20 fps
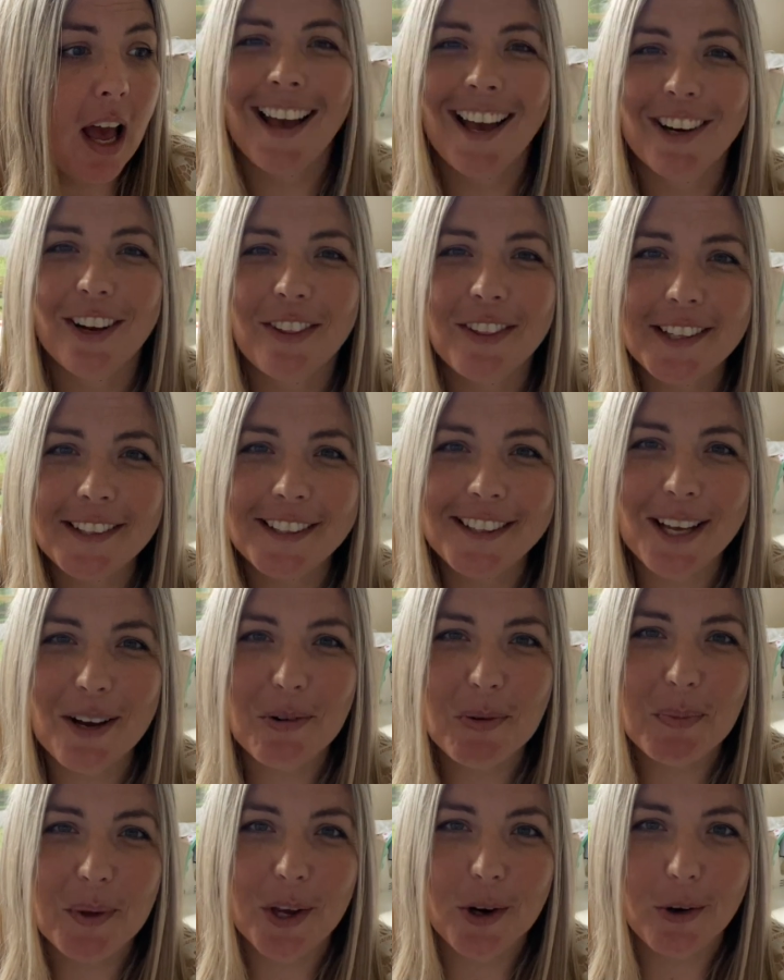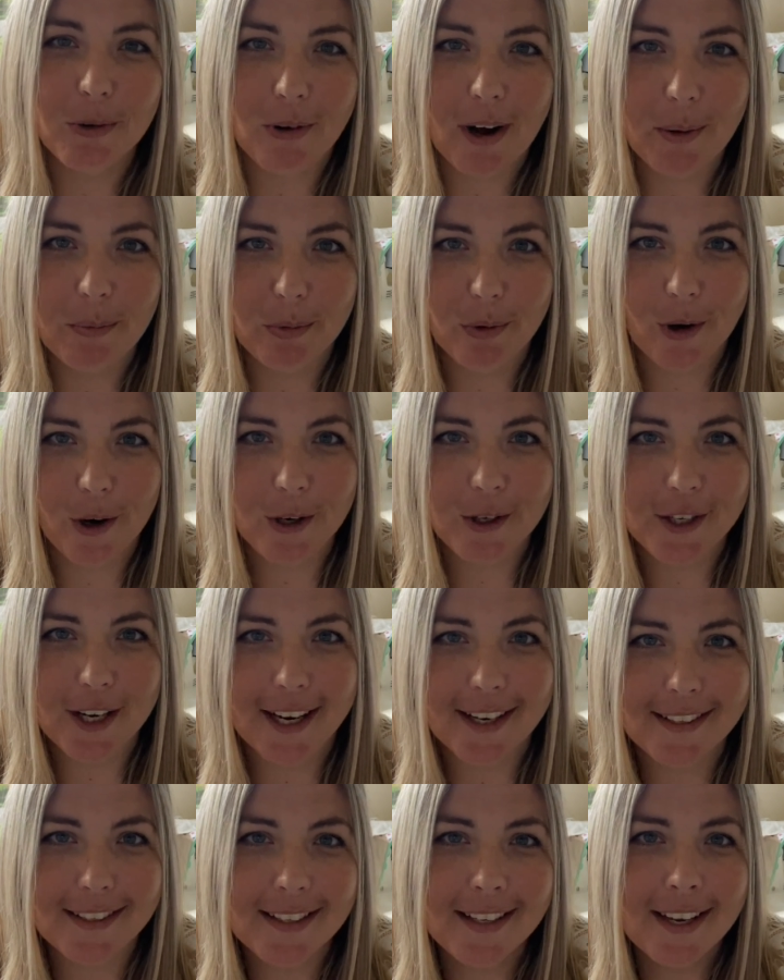And I think that that will be a great
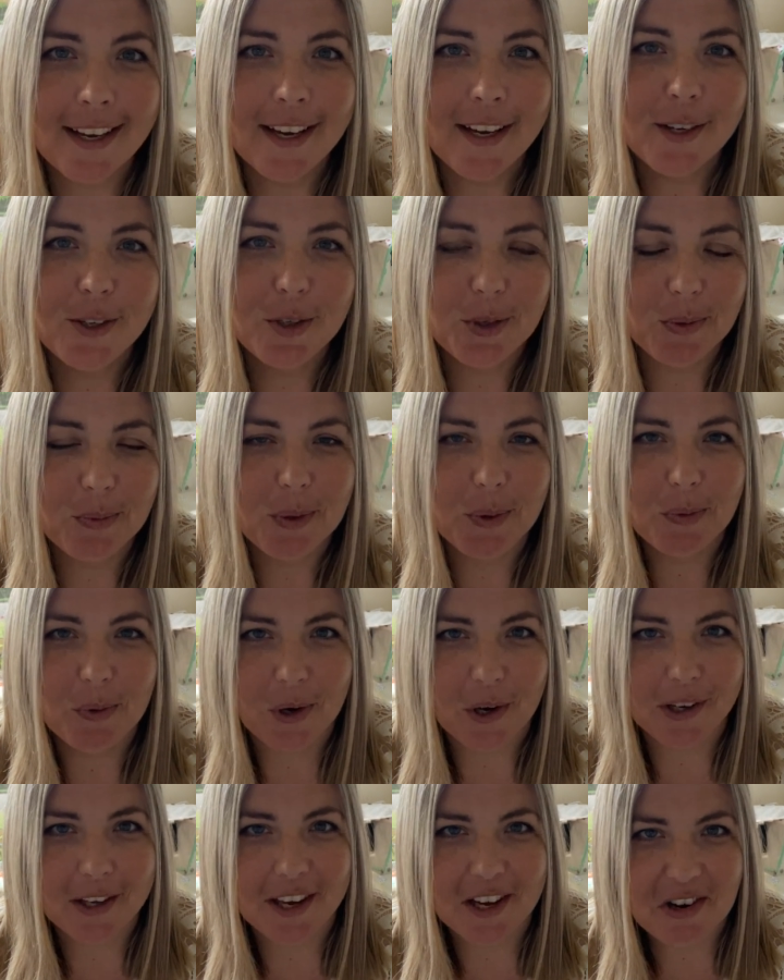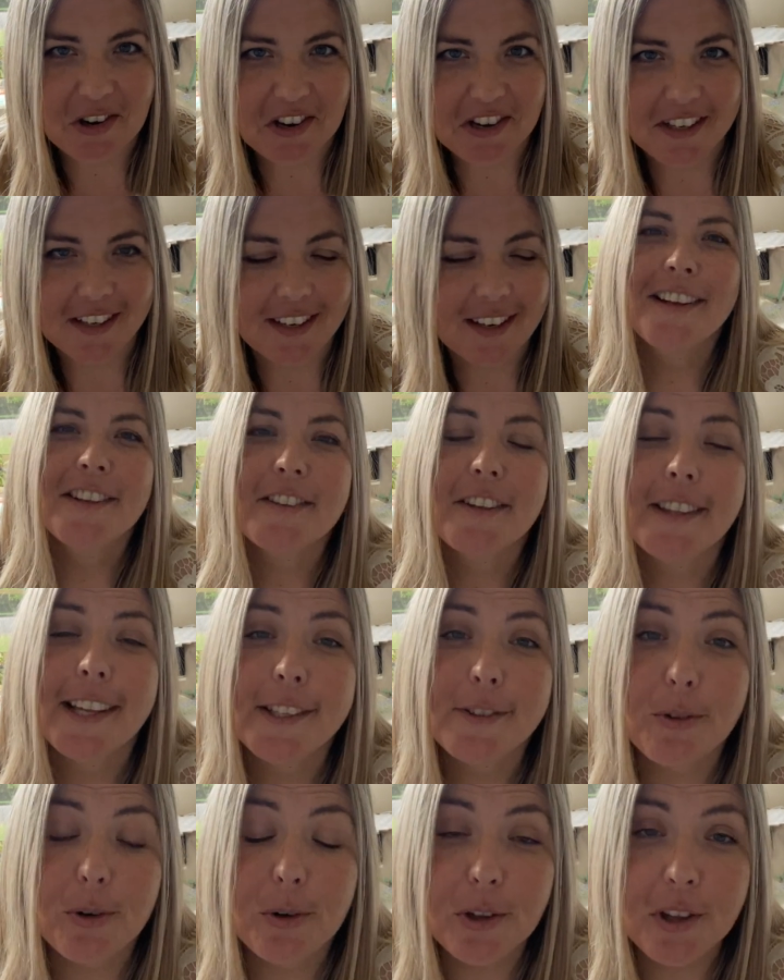project to be working on. So
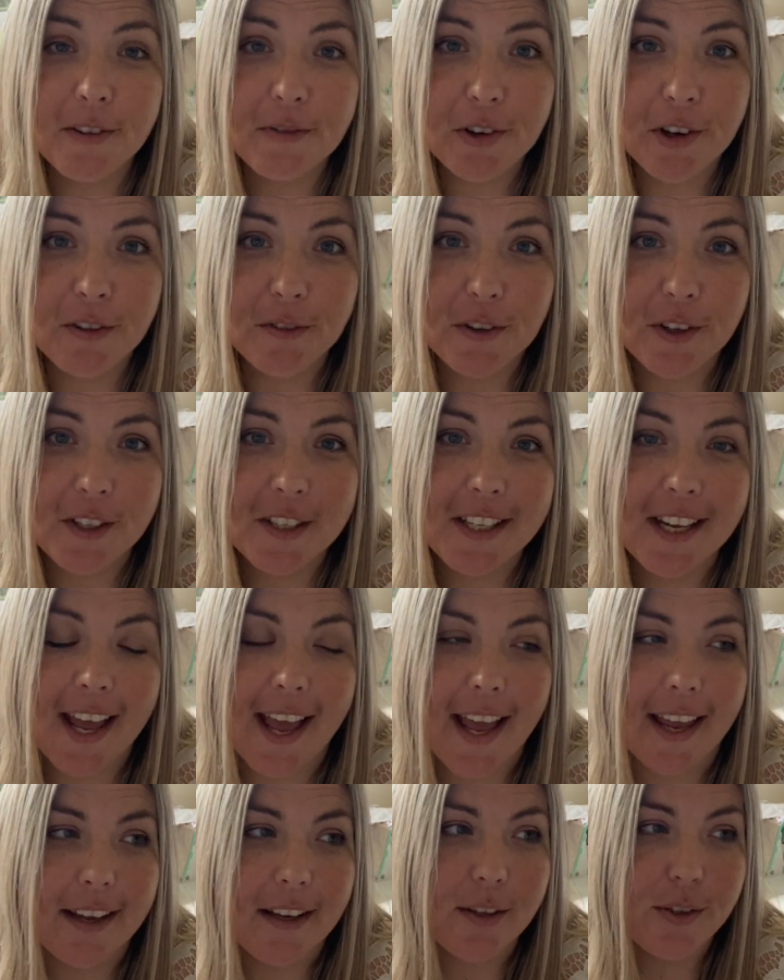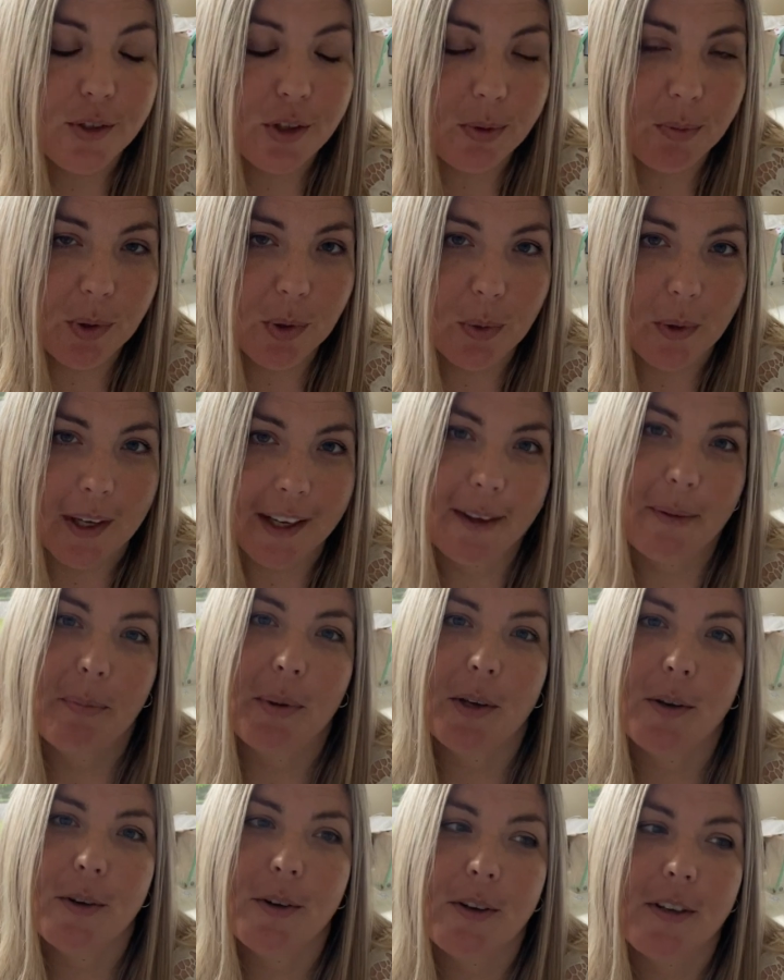that's all I've got for you today, super quick,
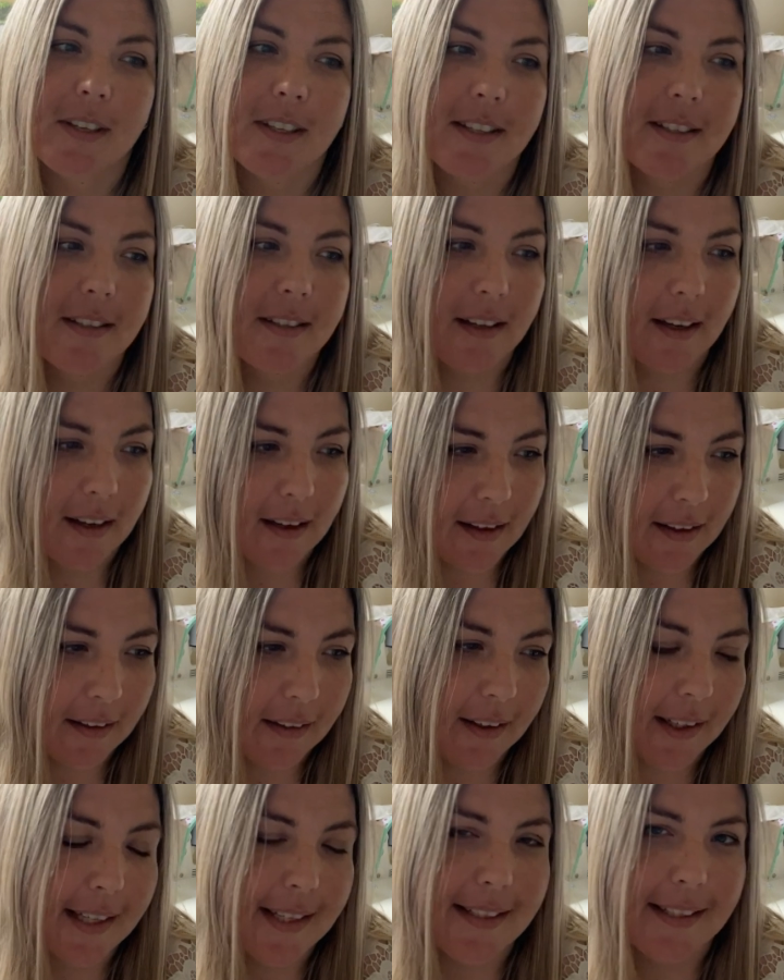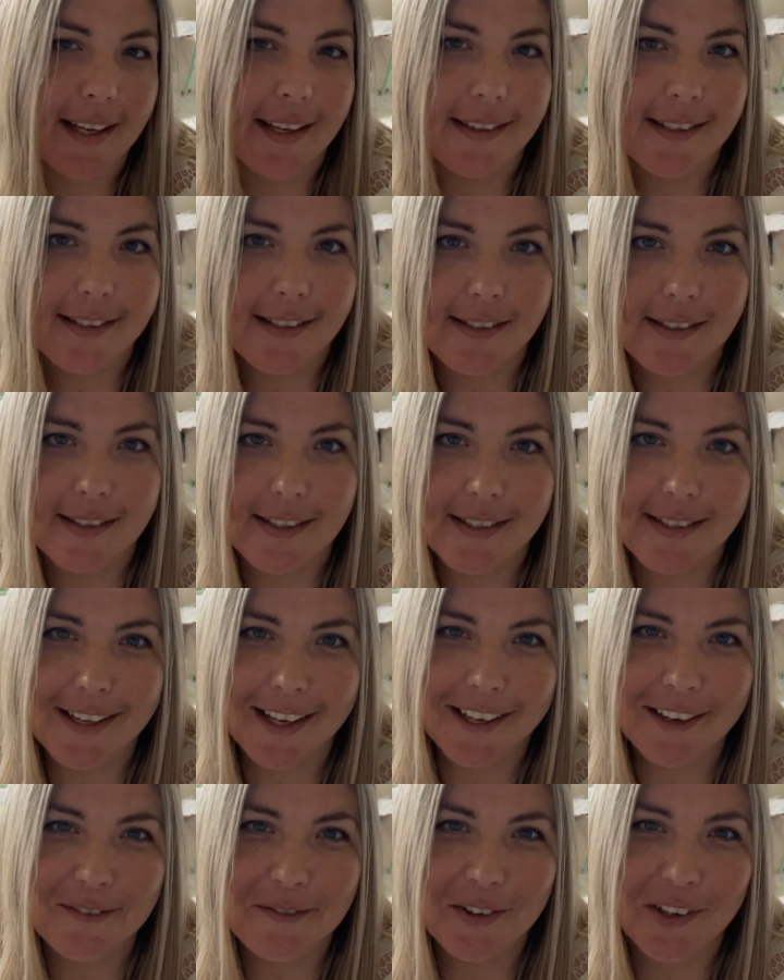because like I said, this is the
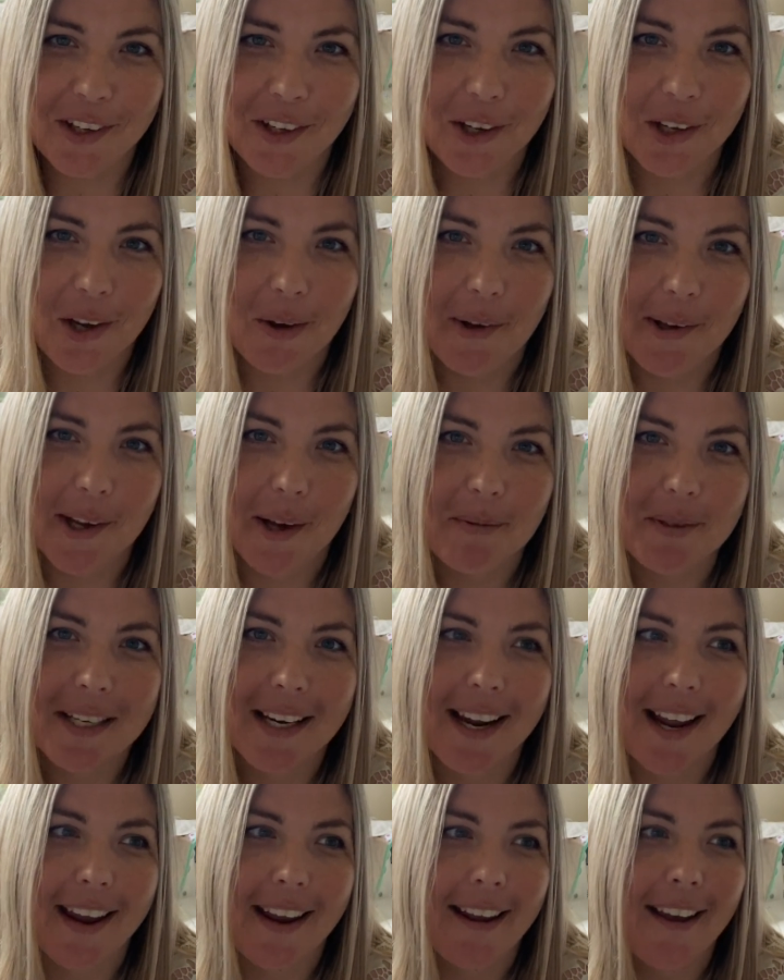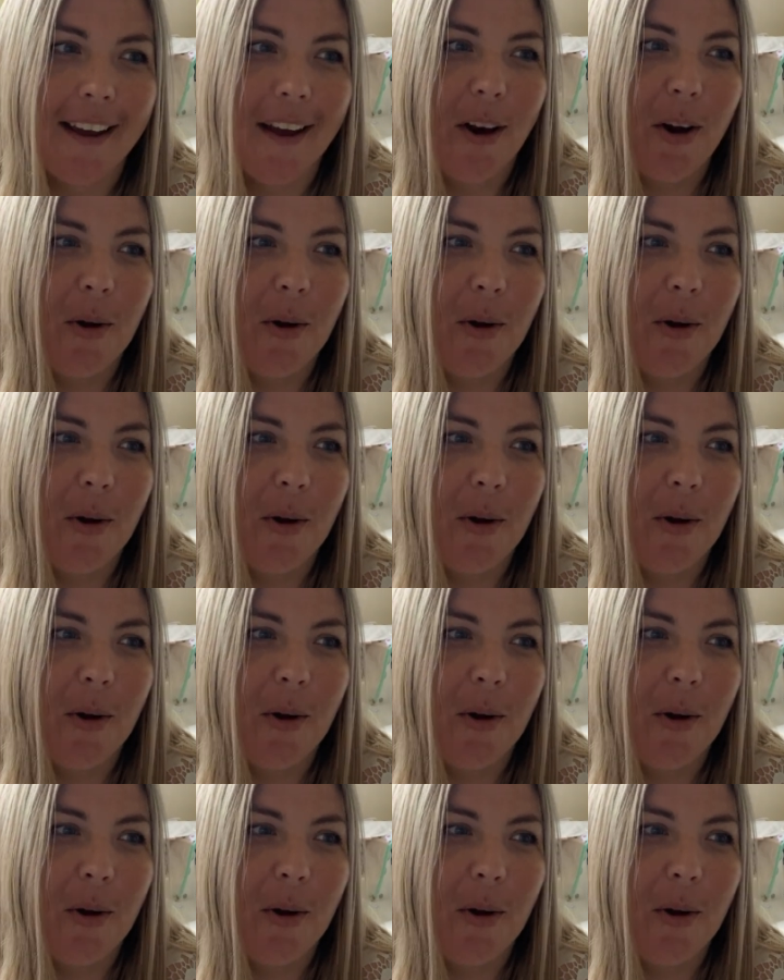second video going up today.